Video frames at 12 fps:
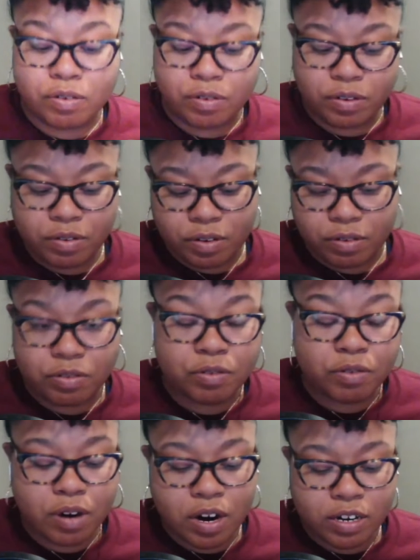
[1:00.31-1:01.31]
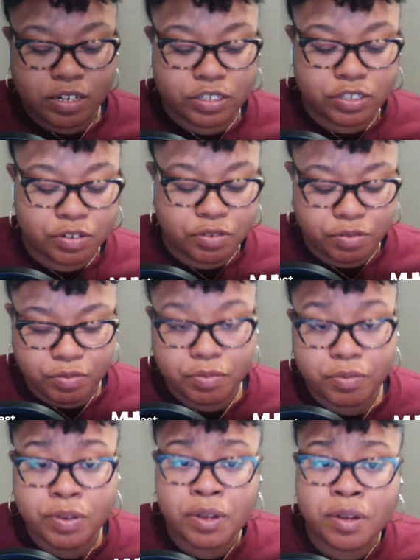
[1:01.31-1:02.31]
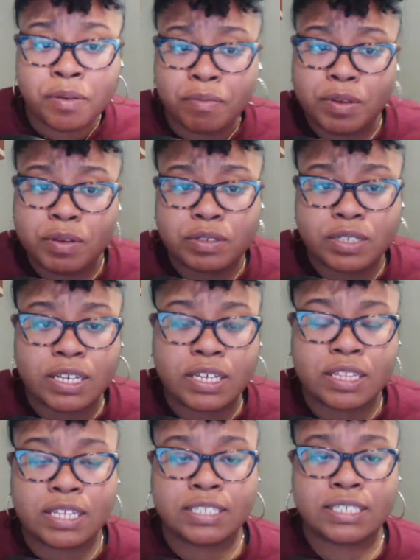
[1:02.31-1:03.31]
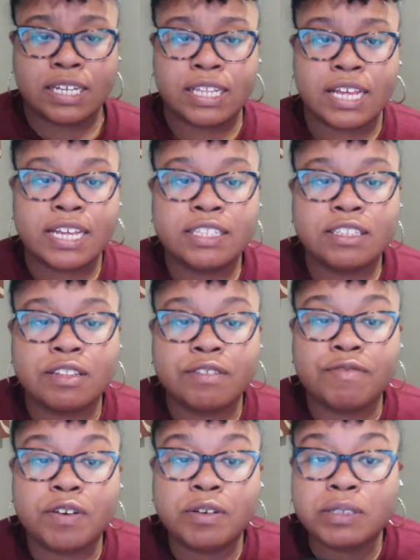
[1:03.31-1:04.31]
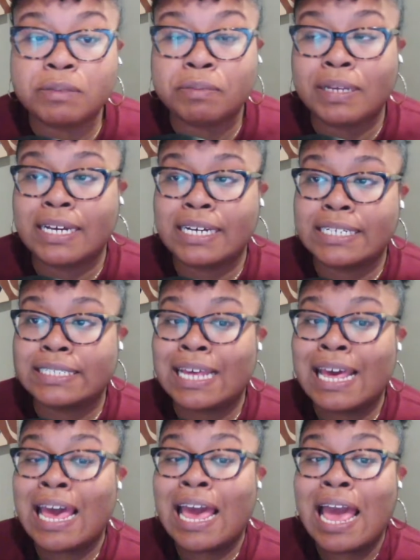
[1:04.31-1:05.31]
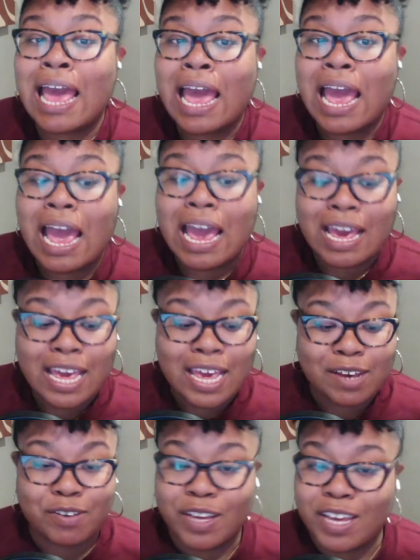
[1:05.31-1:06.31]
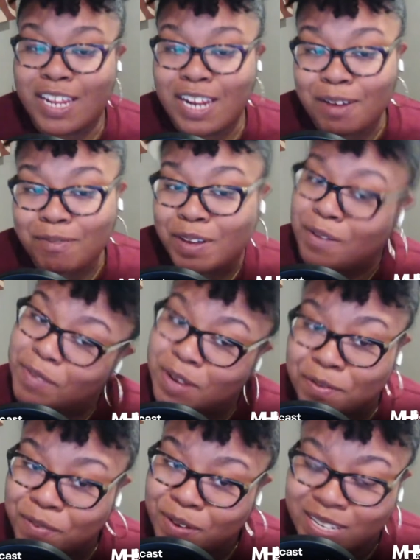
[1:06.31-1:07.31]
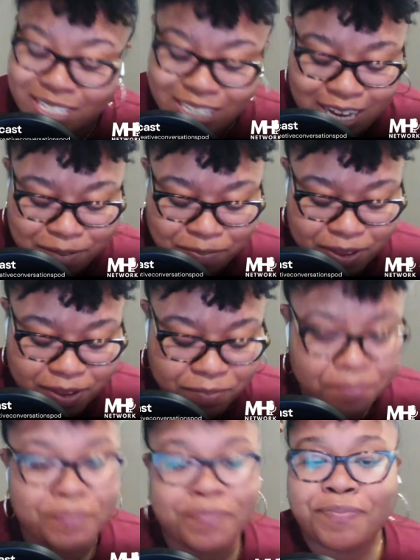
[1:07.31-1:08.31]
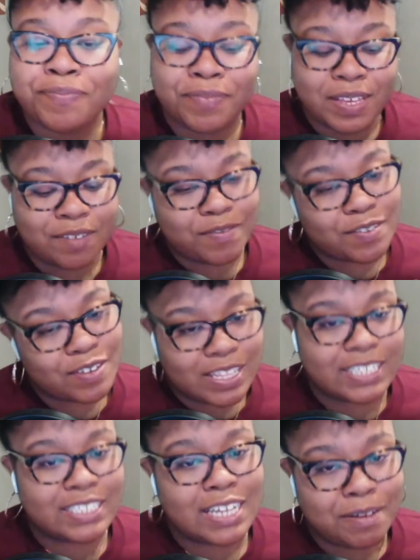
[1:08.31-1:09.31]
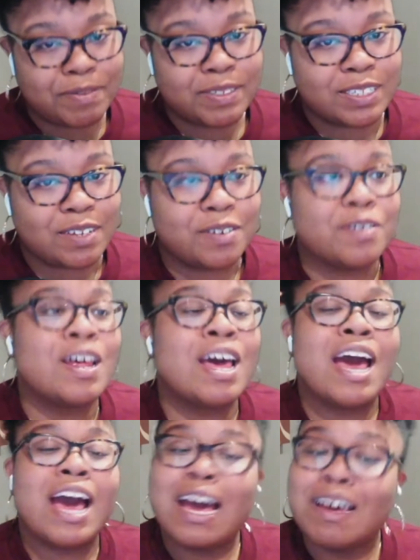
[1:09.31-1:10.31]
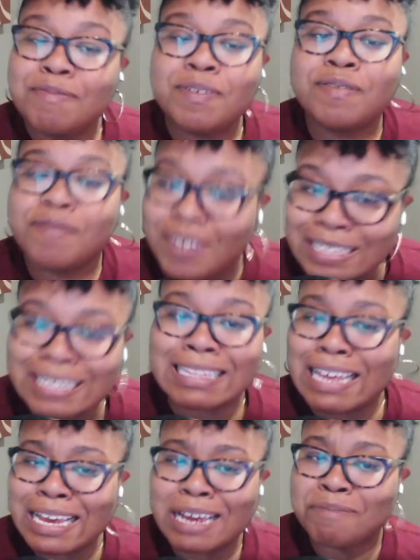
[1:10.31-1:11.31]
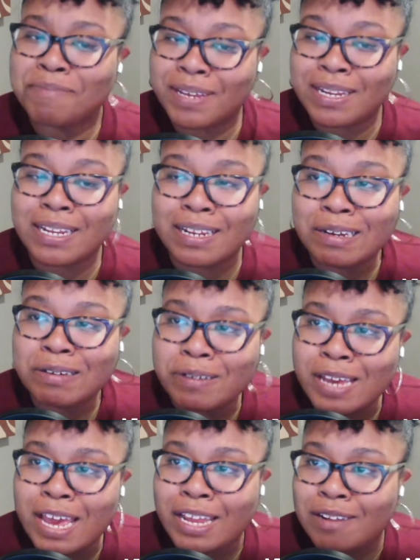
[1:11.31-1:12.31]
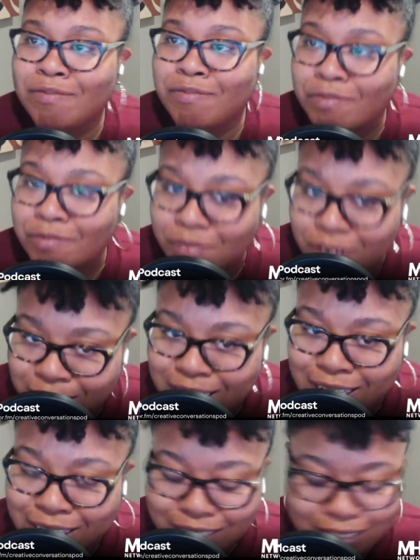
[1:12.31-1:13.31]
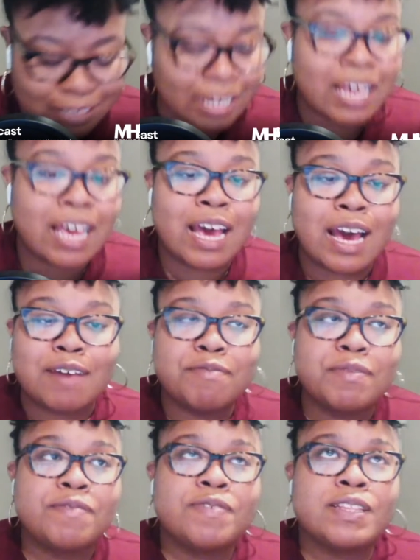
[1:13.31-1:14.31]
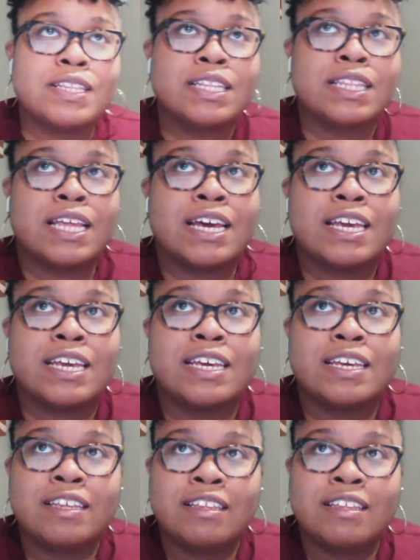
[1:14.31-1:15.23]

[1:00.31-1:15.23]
newer artists, new music and things like that into the fold, is because, and I'm coming up on the topic for this episode, I've been feeling like I've been in a creative rut. I've been feeling like